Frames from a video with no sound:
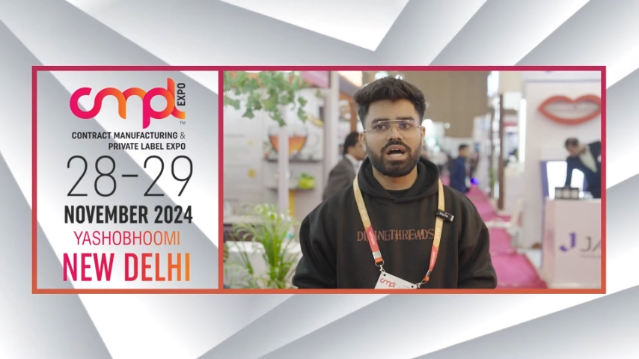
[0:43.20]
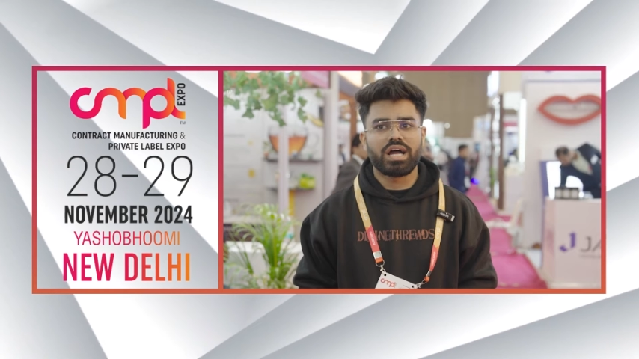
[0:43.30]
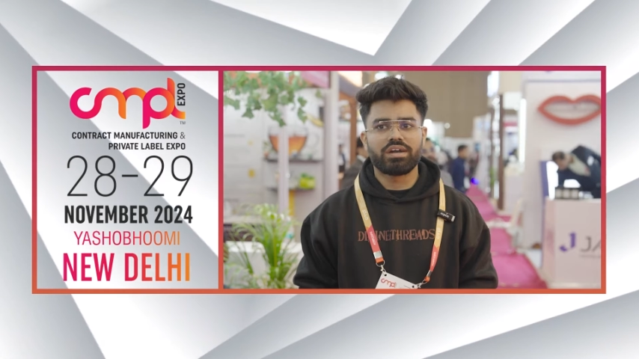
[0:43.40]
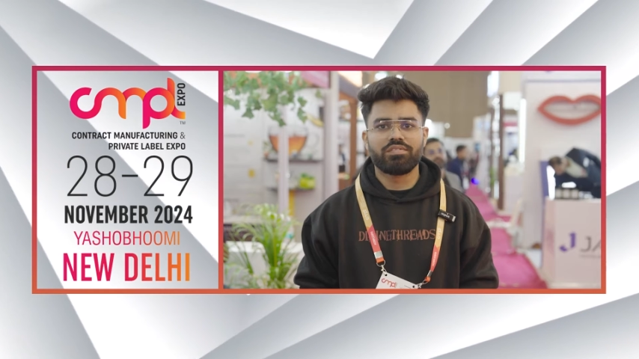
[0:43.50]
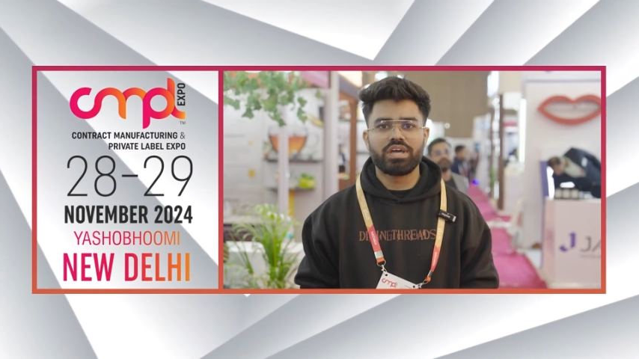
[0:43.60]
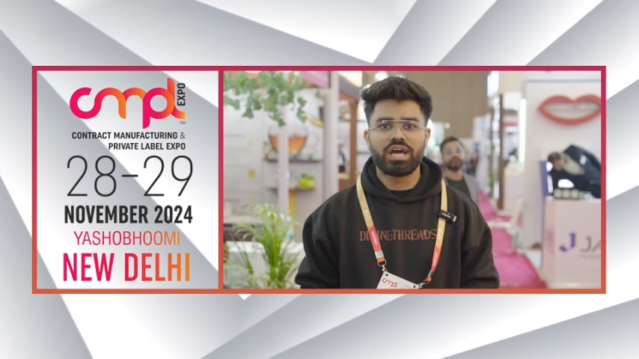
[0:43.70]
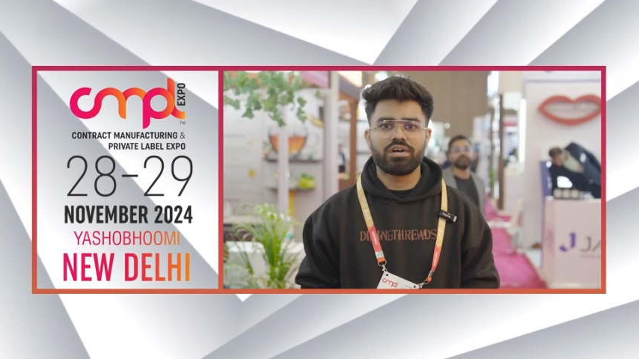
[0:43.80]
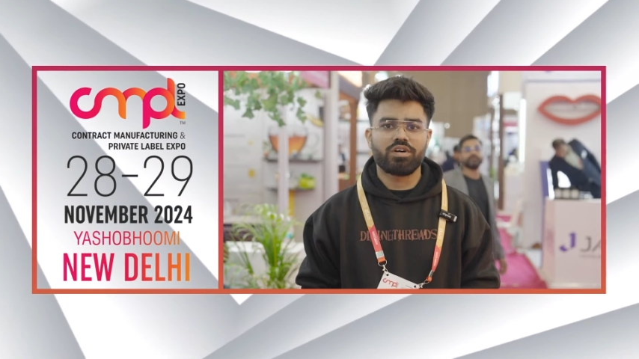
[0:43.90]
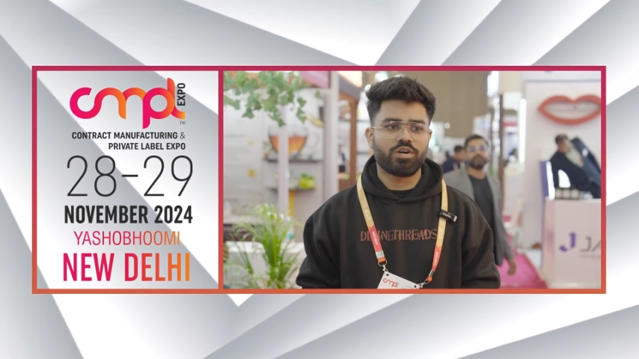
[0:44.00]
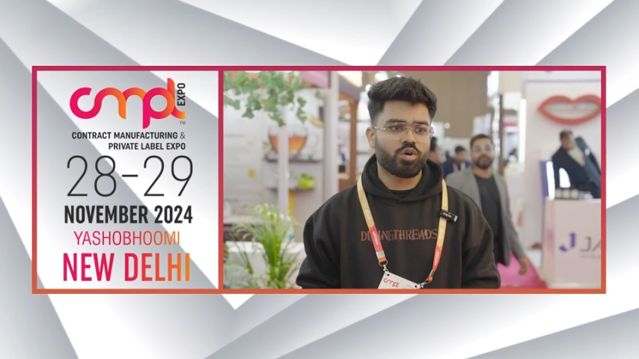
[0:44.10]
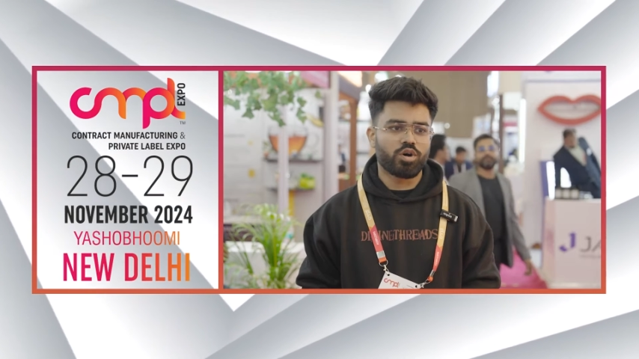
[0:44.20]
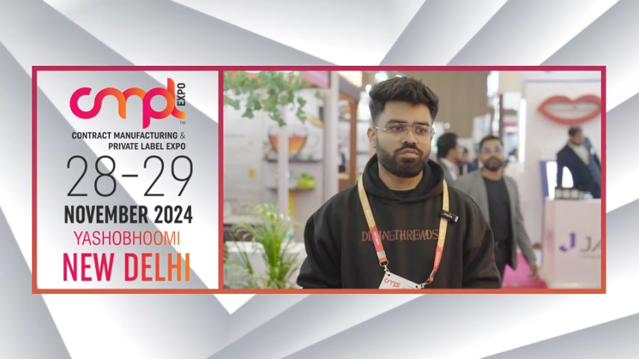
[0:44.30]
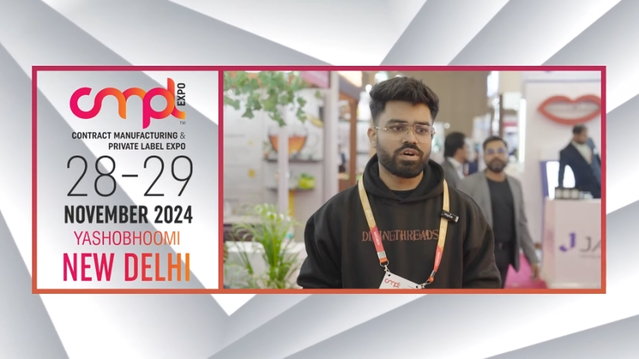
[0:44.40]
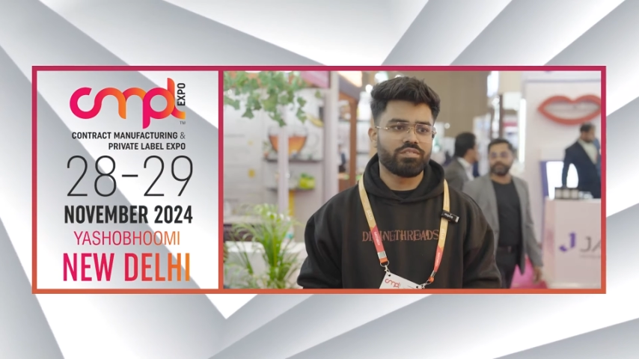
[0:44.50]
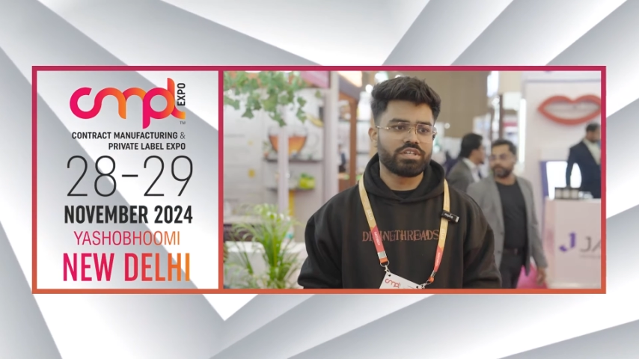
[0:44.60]
and we have our
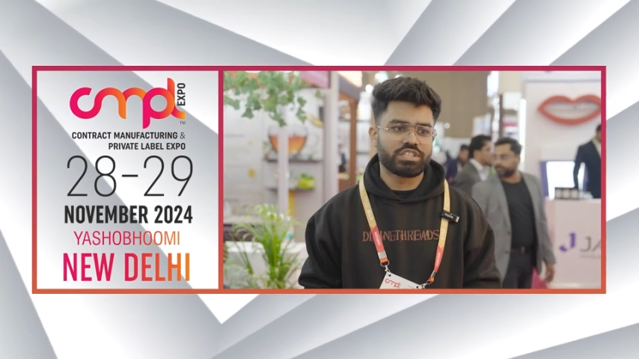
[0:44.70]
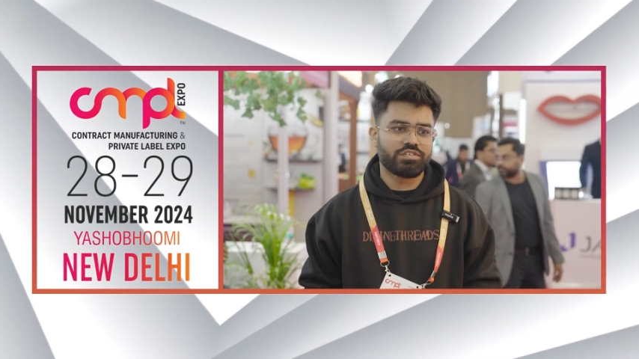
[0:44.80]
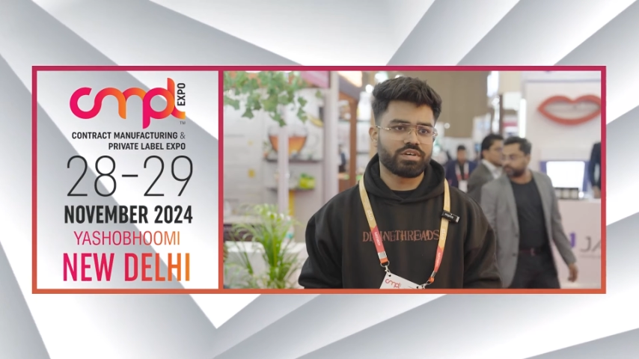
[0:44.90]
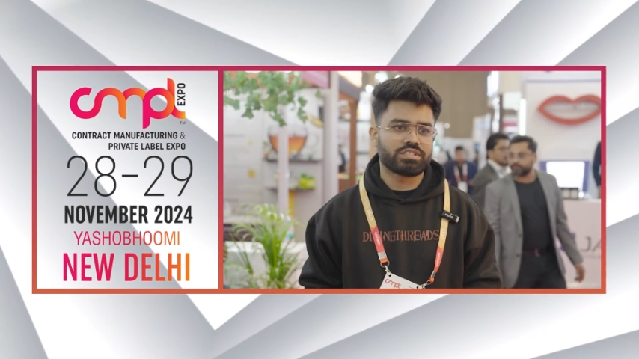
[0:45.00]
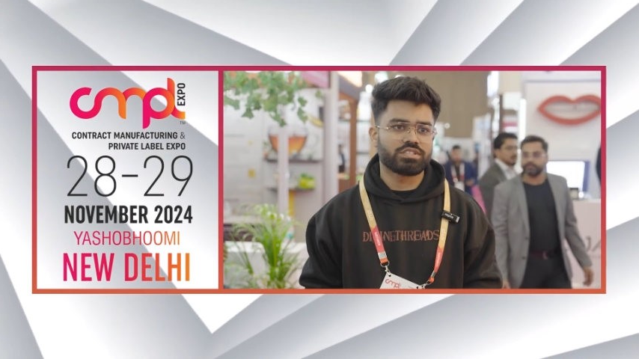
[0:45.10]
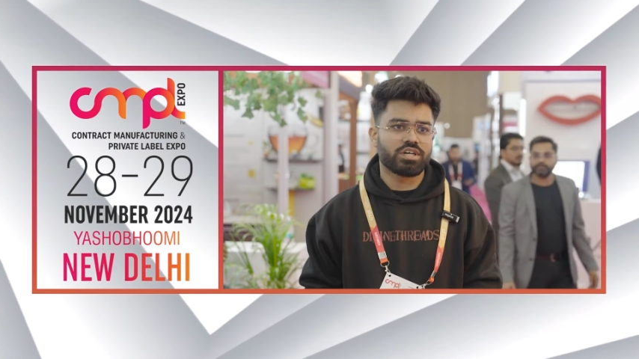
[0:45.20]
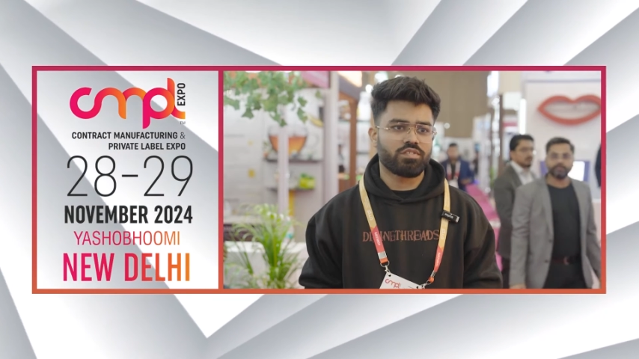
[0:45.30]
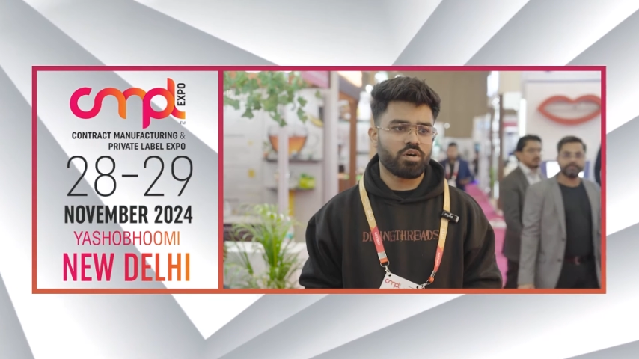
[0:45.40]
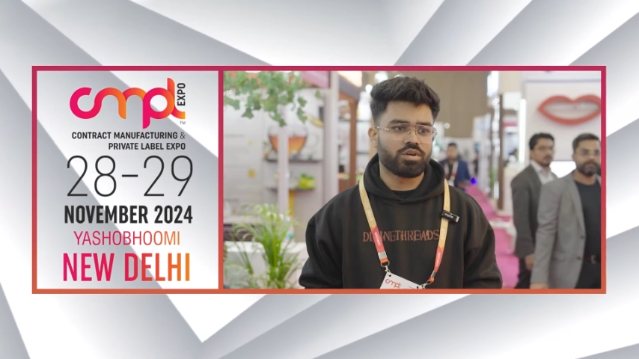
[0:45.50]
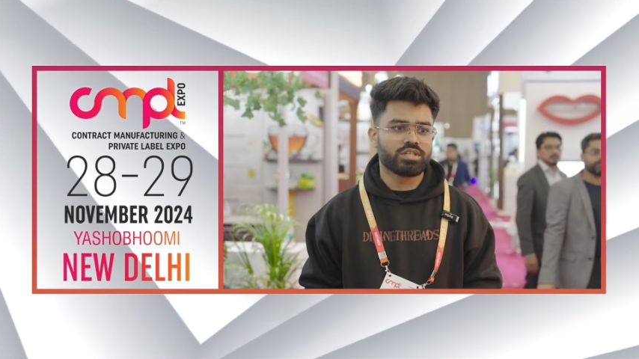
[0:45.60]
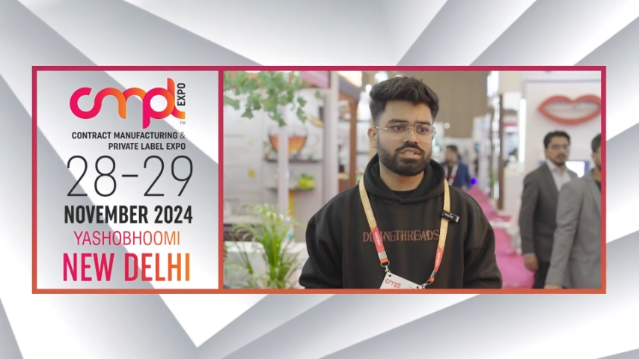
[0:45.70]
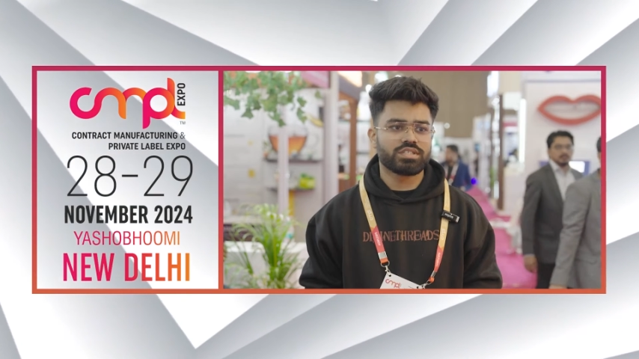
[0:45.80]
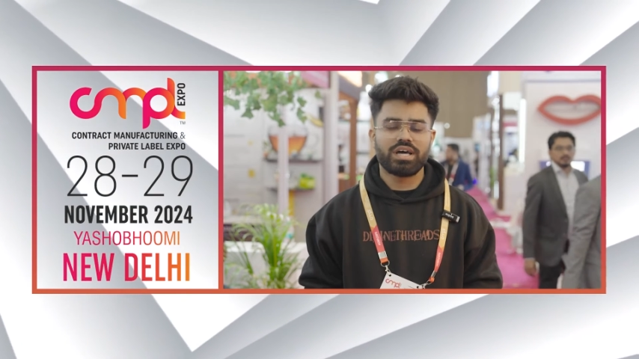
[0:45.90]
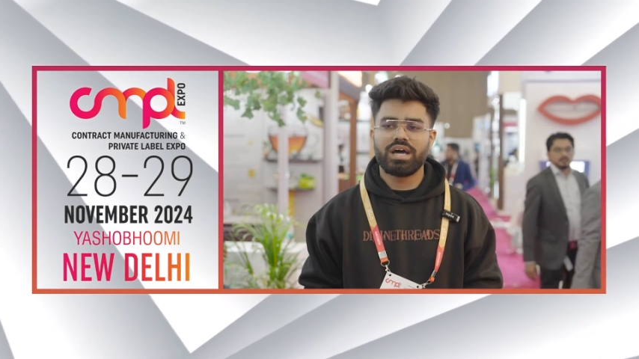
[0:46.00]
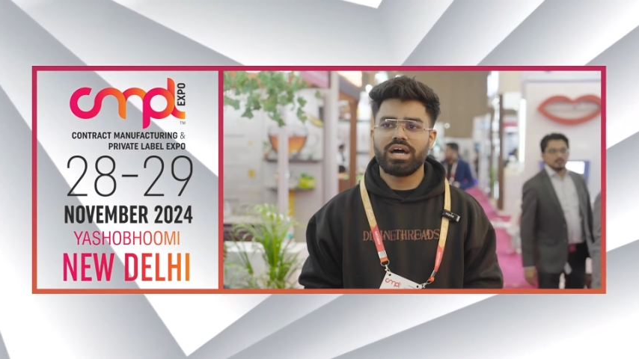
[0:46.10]
own fund which invests in the founders,